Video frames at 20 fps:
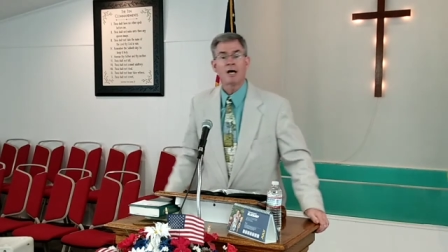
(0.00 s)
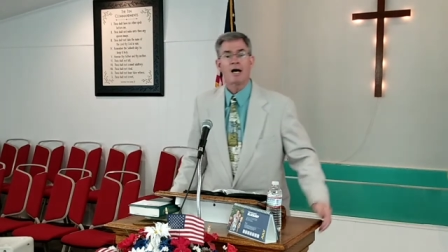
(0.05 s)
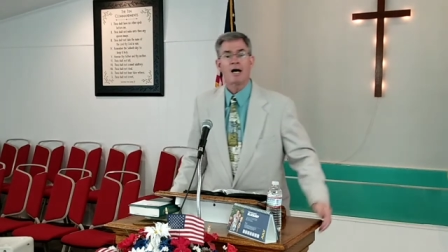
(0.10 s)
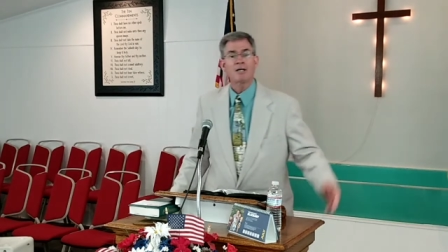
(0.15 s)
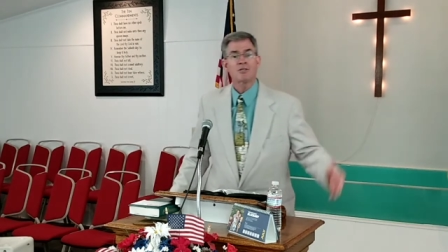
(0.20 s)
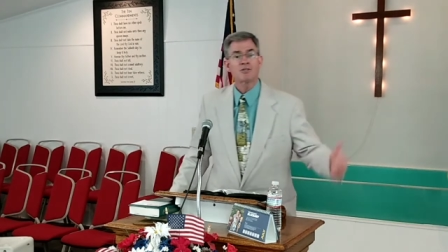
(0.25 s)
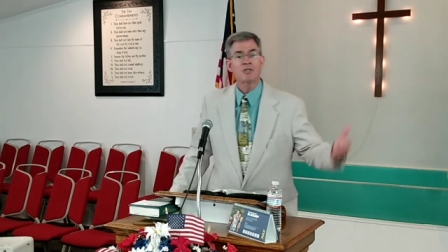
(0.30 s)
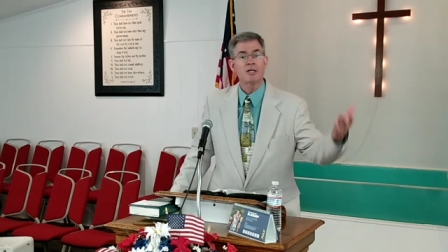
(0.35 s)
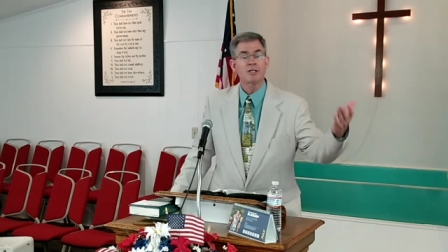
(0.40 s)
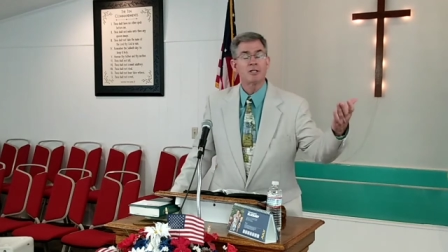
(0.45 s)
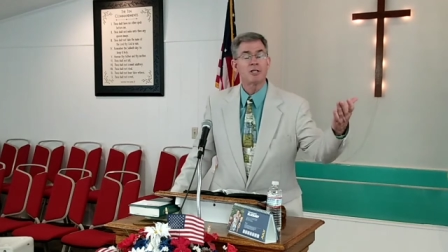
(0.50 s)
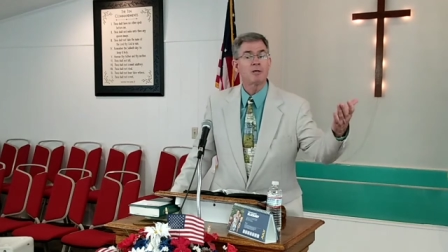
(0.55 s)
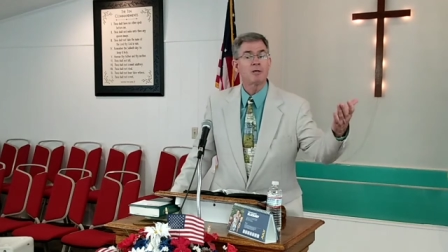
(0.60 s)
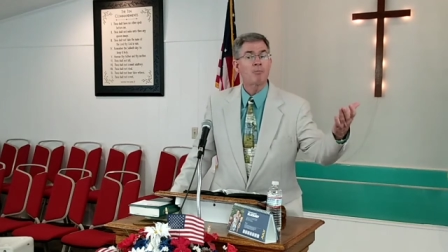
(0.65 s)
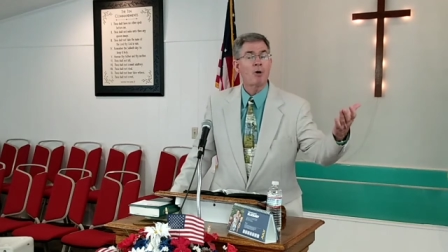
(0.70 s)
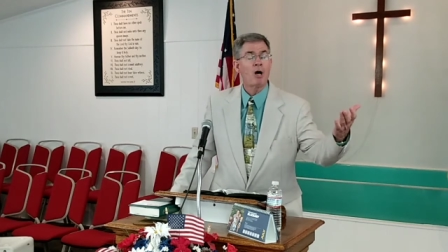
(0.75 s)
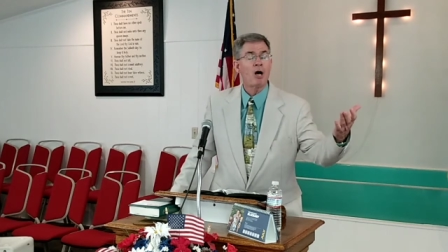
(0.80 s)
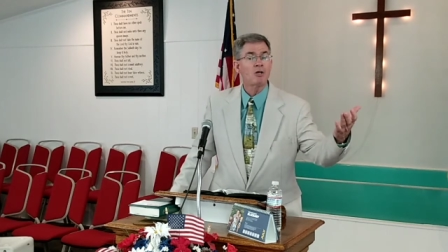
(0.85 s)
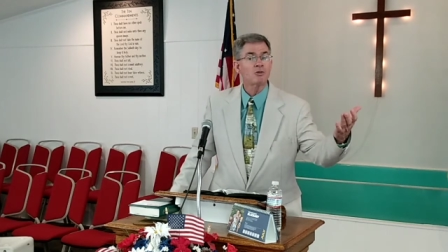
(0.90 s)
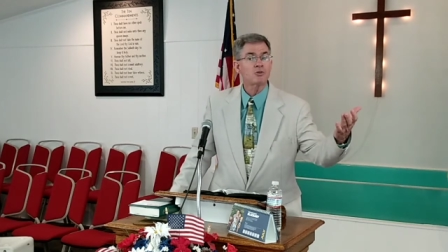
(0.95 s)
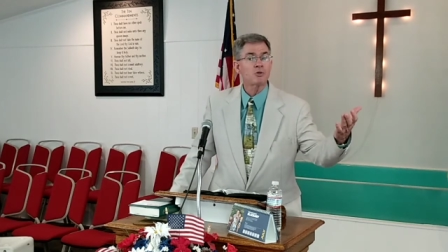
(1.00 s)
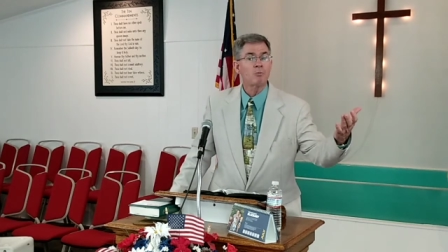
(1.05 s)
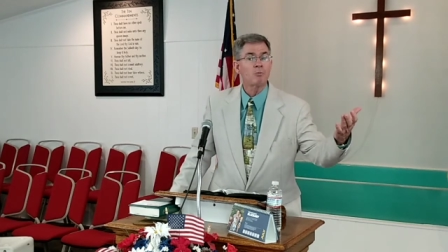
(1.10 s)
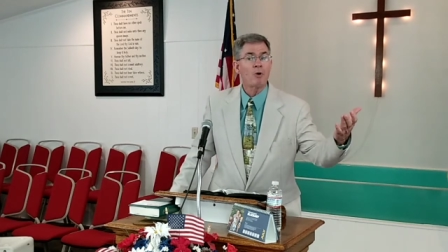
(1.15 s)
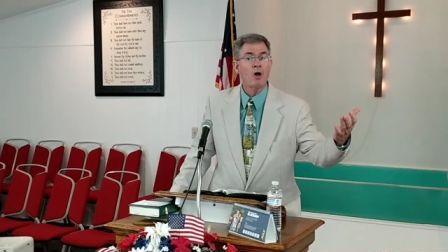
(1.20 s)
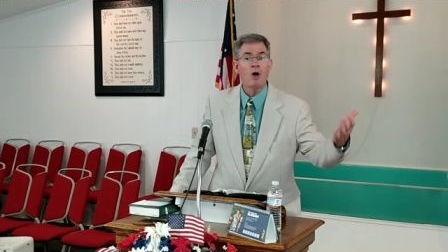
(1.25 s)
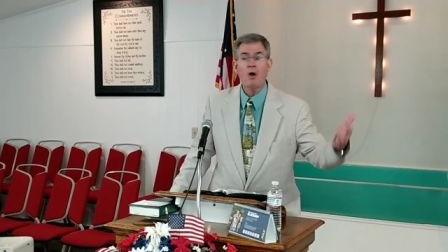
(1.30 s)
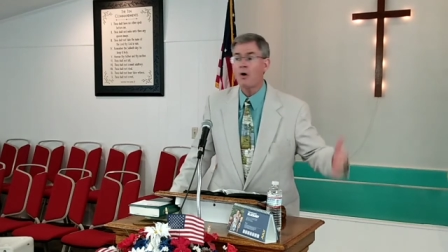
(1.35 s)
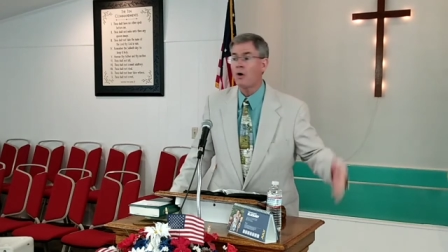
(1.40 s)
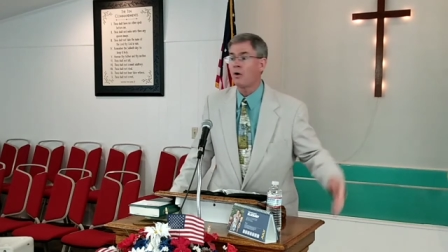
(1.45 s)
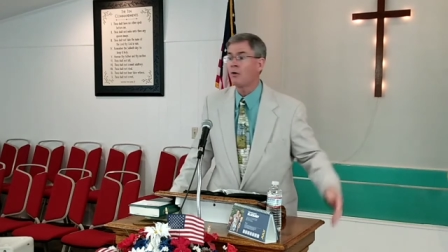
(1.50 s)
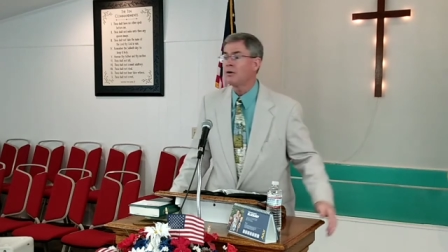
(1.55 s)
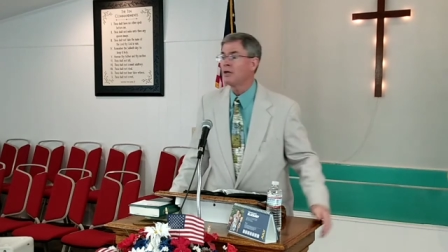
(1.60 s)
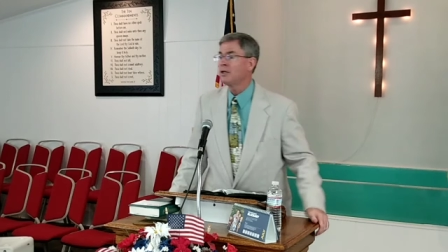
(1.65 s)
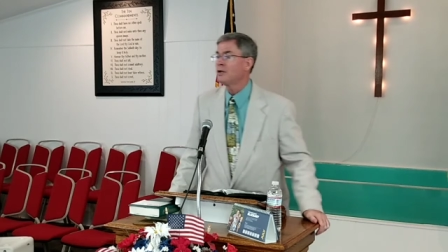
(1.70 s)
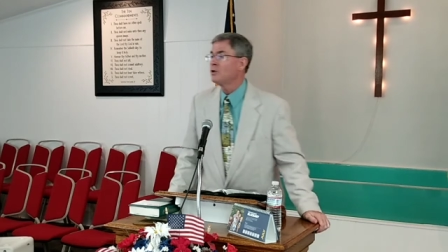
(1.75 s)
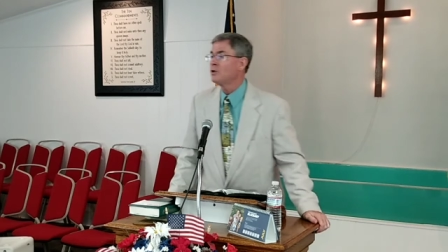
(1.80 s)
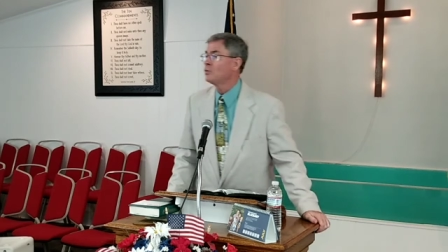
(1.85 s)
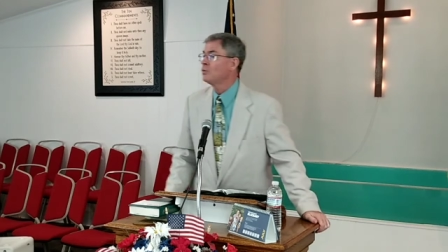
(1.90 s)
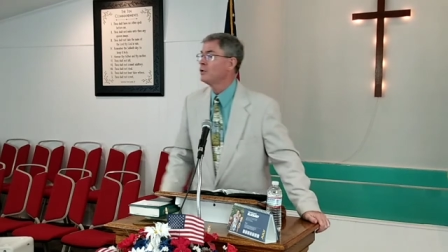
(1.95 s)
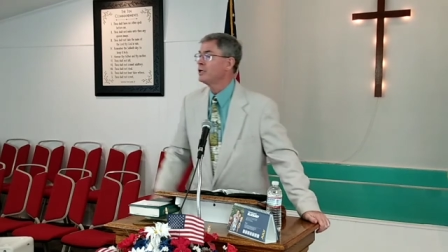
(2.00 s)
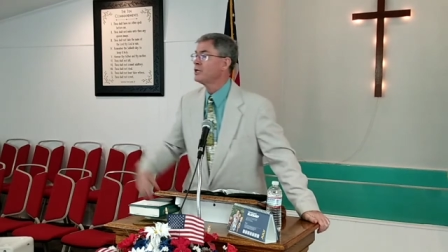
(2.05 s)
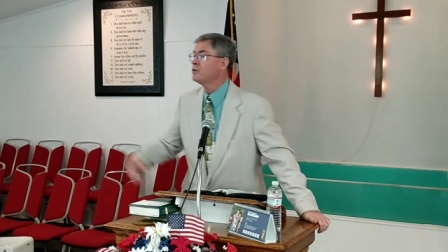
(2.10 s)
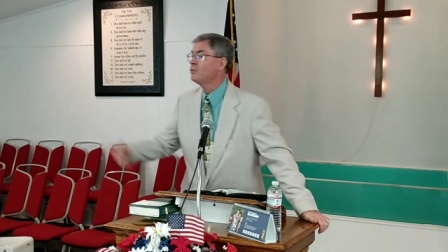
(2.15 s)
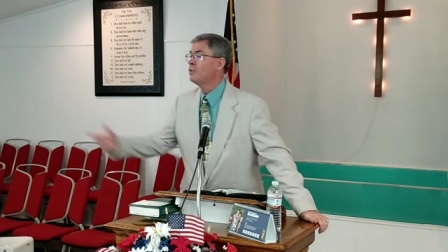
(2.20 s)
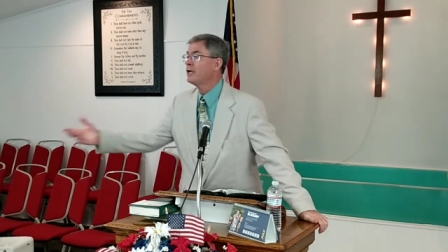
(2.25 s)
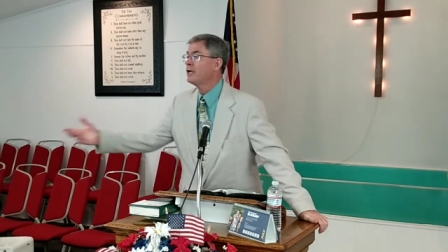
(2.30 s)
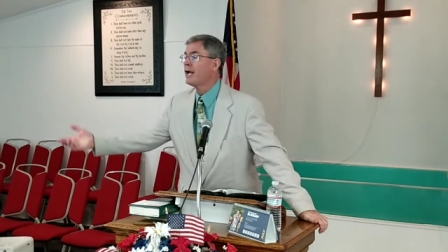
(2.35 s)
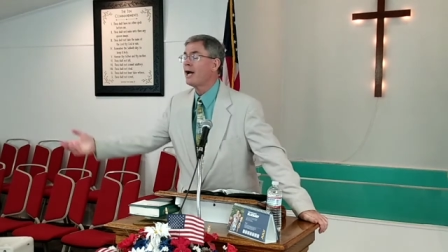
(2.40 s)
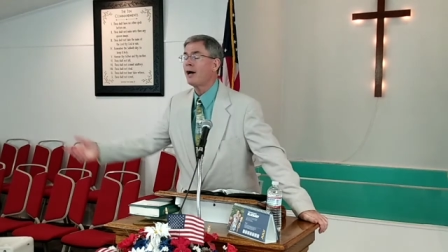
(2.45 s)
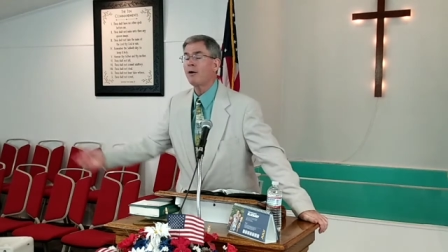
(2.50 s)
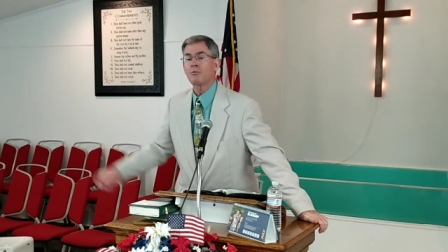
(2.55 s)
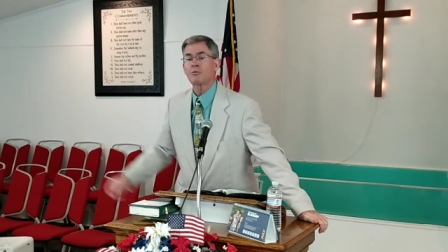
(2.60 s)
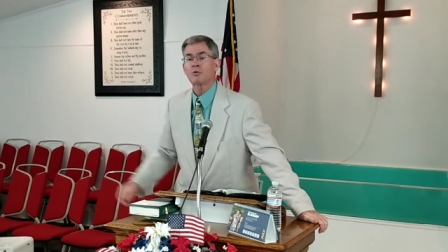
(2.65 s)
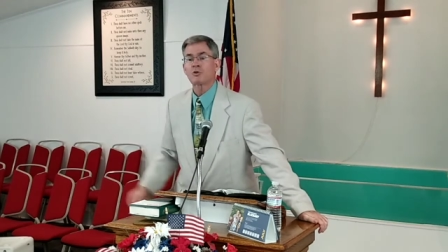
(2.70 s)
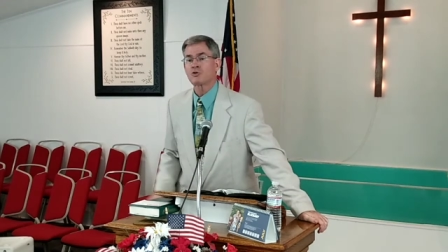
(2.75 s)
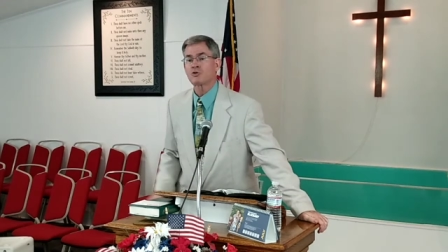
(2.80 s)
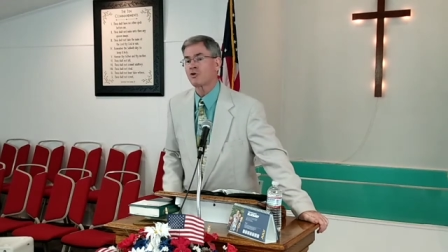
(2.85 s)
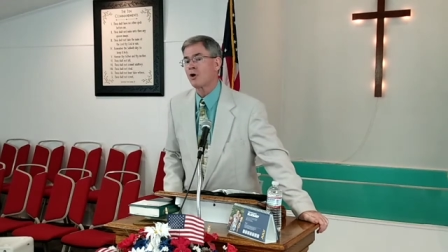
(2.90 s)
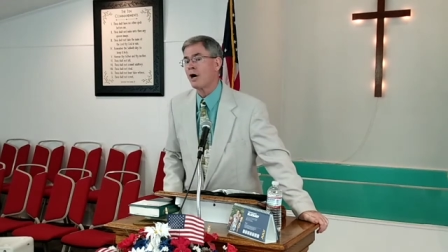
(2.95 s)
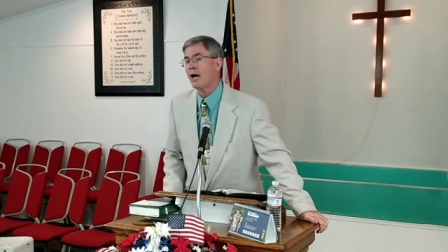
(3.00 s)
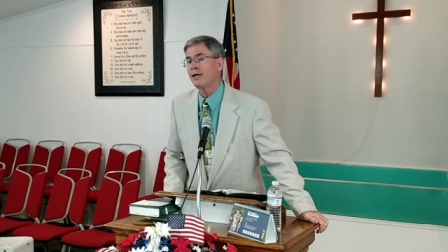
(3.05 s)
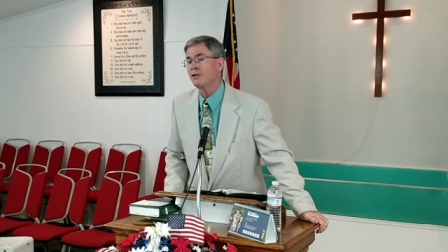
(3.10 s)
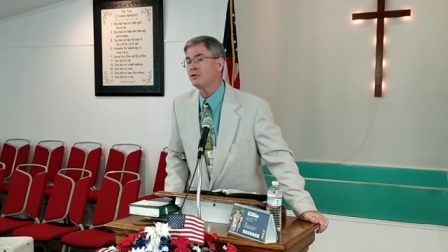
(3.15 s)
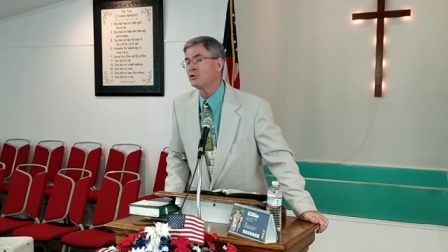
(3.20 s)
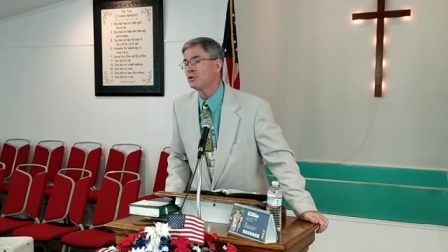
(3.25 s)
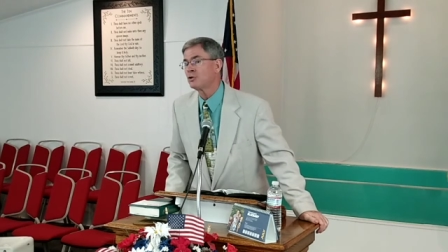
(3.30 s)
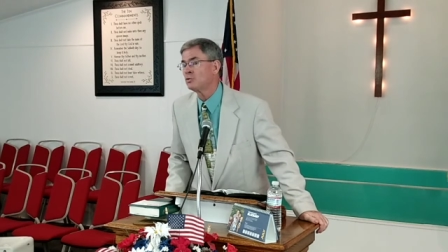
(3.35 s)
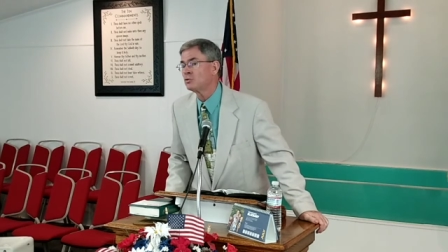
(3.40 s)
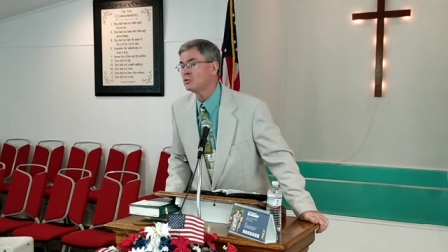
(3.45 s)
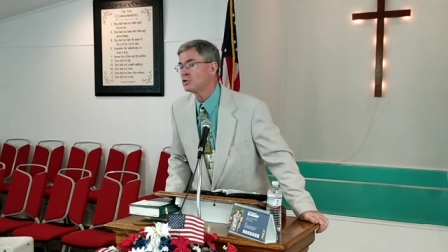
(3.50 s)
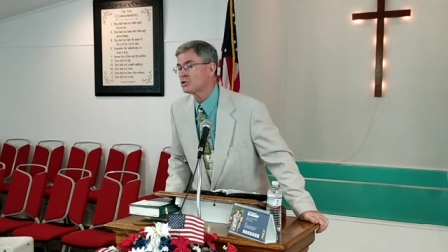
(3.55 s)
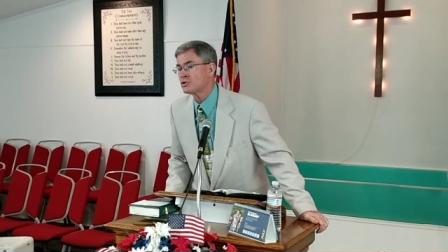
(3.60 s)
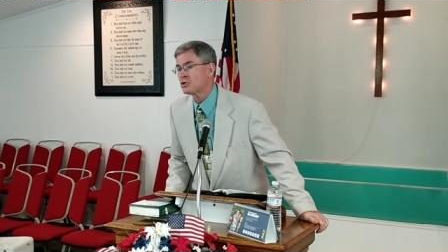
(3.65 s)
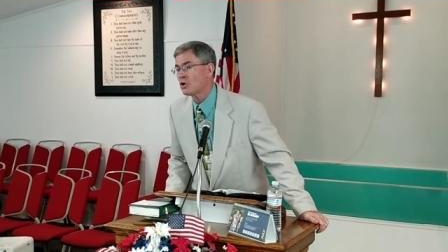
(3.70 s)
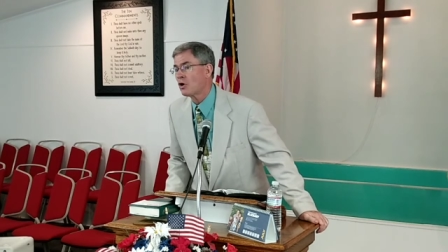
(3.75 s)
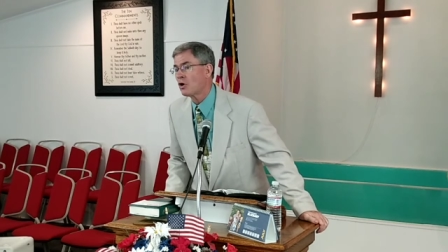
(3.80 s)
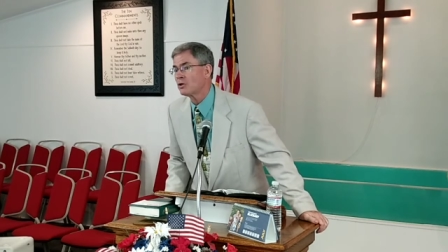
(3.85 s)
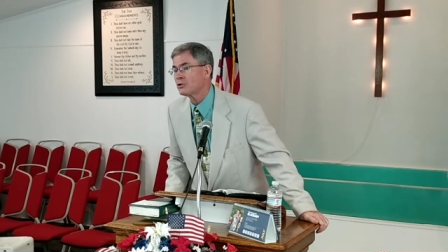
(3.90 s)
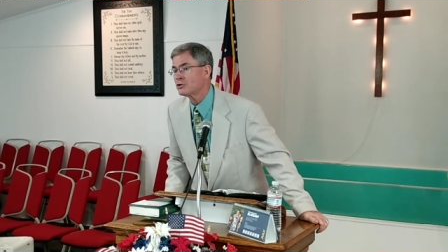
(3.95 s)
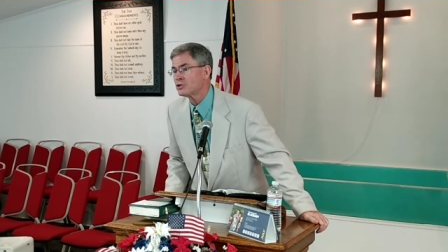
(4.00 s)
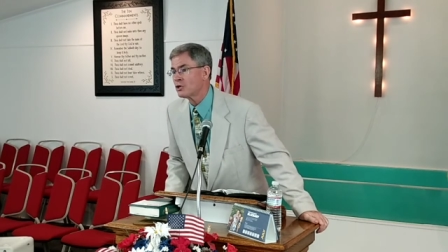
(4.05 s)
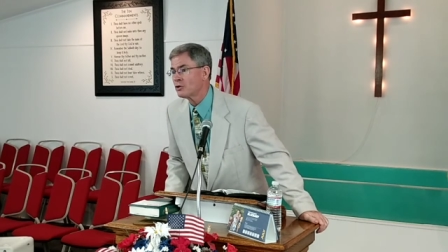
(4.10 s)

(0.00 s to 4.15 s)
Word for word: I said the Apostle Paul, when he went out trying to start